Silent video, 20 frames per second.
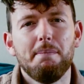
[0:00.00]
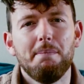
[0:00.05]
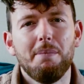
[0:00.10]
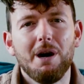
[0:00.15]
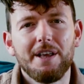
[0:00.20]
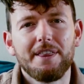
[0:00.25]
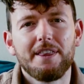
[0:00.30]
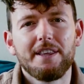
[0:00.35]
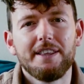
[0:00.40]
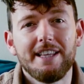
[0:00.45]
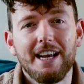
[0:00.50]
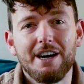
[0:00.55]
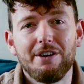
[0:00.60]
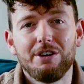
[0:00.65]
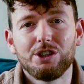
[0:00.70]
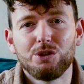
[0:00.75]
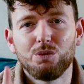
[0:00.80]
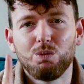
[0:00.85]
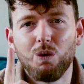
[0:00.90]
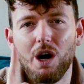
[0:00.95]
But there
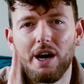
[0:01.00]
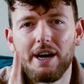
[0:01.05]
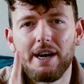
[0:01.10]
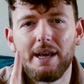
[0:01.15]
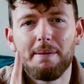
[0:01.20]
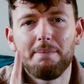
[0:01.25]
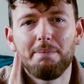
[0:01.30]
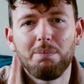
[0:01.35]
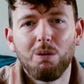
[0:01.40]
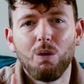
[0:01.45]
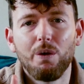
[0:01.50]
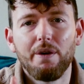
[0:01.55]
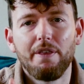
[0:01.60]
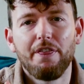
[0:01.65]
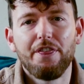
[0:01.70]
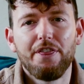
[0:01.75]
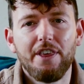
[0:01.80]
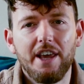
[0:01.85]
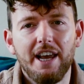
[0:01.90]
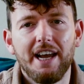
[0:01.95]
is one
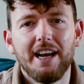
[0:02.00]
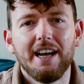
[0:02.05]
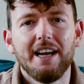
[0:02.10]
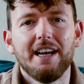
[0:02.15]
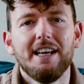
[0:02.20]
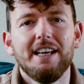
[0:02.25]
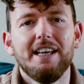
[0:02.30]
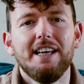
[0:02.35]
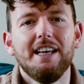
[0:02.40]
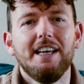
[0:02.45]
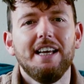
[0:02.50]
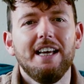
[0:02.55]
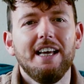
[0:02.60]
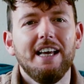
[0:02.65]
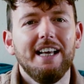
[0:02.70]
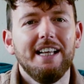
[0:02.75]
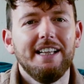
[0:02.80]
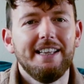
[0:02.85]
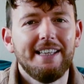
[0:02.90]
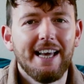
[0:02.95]
important thing,
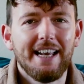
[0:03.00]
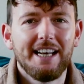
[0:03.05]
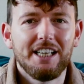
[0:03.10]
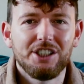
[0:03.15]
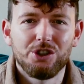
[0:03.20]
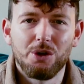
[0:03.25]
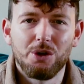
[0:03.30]
and that is